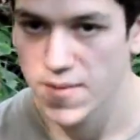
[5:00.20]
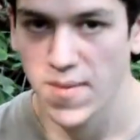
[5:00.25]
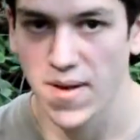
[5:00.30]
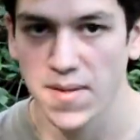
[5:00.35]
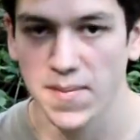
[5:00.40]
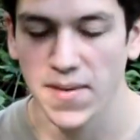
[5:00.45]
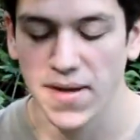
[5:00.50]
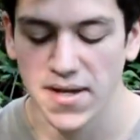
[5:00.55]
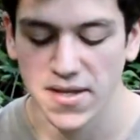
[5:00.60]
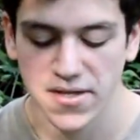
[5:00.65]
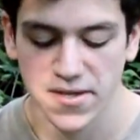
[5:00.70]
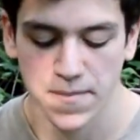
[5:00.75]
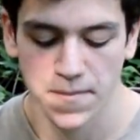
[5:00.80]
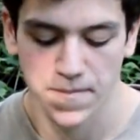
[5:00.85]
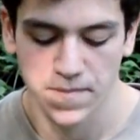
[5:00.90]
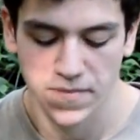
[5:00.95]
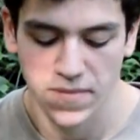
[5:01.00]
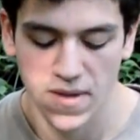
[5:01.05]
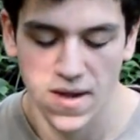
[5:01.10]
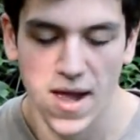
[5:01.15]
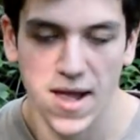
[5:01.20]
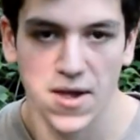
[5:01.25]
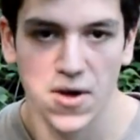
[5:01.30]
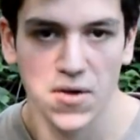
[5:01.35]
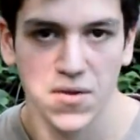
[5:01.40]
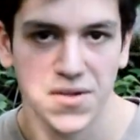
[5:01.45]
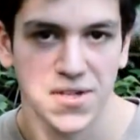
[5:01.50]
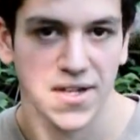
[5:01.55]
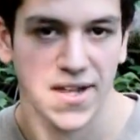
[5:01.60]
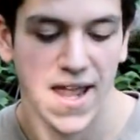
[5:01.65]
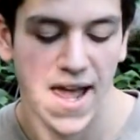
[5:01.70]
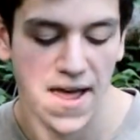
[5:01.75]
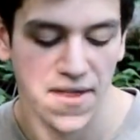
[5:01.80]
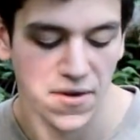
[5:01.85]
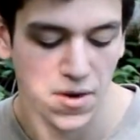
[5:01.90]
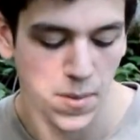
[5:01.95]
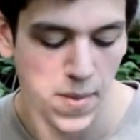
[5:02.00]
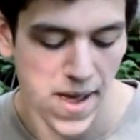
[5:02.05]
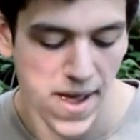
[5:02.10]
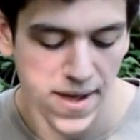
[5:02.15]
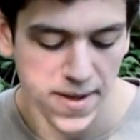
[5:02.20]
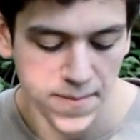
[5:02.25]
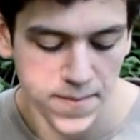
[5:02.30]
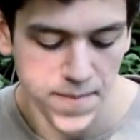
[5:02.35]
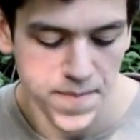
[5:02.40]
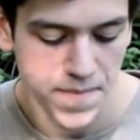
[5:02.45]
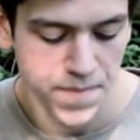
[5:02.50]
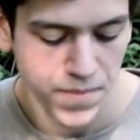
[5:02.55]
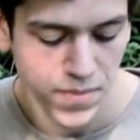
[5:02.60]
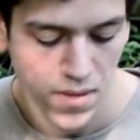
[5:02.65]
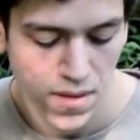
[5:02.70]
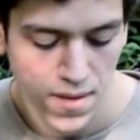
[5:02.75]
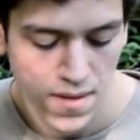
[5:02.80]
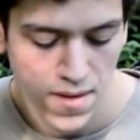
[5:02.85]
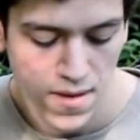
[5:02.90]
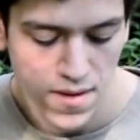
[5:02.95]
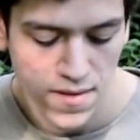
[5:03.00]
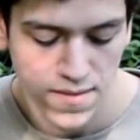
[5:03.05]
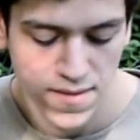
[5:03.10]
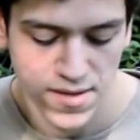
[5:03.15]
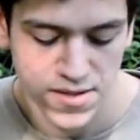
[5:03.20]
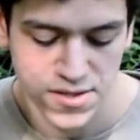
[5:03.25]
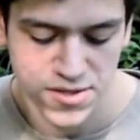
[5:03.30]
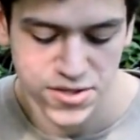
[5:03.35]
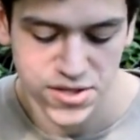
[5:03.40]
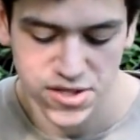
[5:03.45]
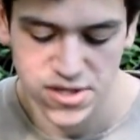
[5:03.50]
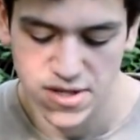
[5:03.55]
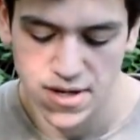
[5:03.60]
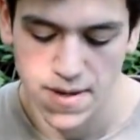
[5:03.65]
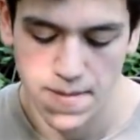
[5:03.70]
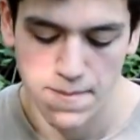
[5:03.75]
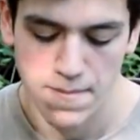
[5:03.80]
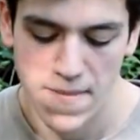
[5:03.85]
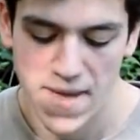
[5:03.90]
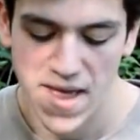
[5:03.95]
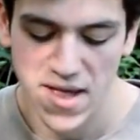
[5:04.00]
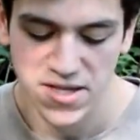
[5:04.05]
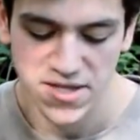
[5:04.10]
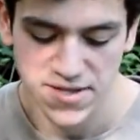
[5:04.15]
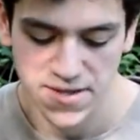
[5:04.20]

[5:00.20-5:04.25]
main piece, I call this a gather bag. This is just a mesh